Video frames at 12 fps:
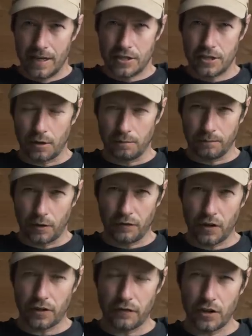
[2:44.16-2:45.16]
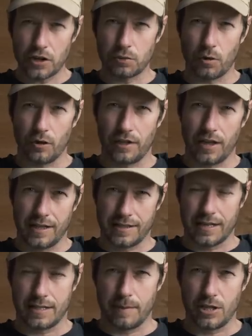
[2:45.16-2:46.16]
So the first one, as
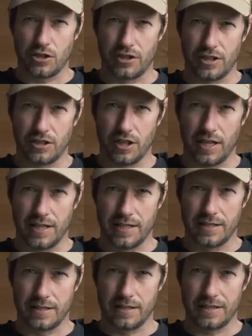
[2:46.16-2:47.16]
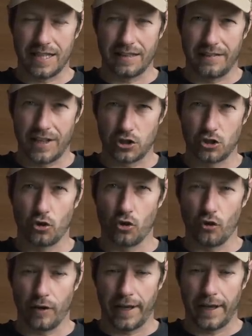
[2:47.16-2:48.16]
I mentioned, is telling that
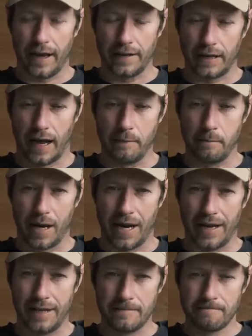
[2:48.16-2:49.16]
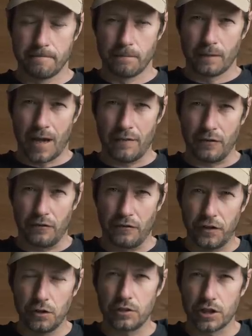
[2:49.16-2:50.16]
story, and by having
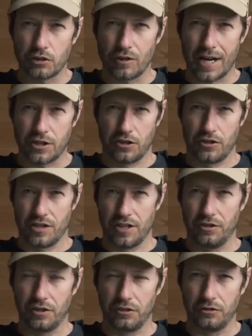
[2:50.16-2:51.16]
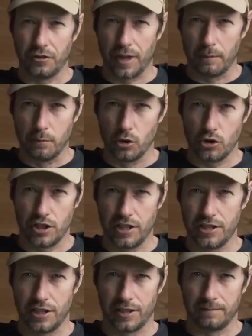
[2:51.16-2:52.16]
few distractions, then you can do that much
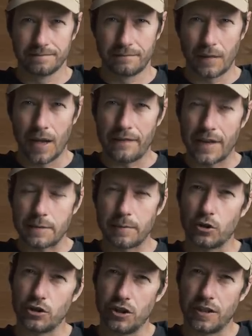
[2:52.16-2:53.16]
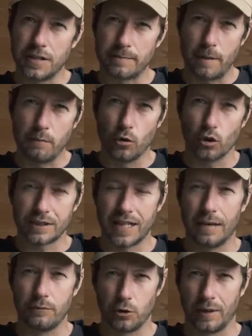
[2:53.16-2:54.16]
easier. And that's because you can spend more
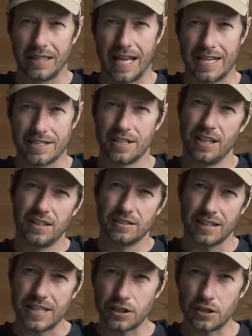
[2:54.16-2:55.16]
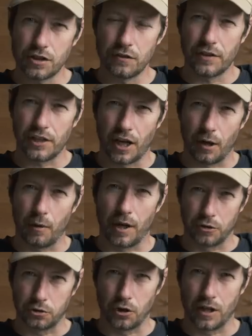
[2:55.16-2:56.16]
time doing less. So let's go to the video
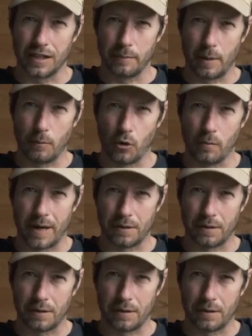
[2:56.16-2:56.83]
and I'll talk a little bit more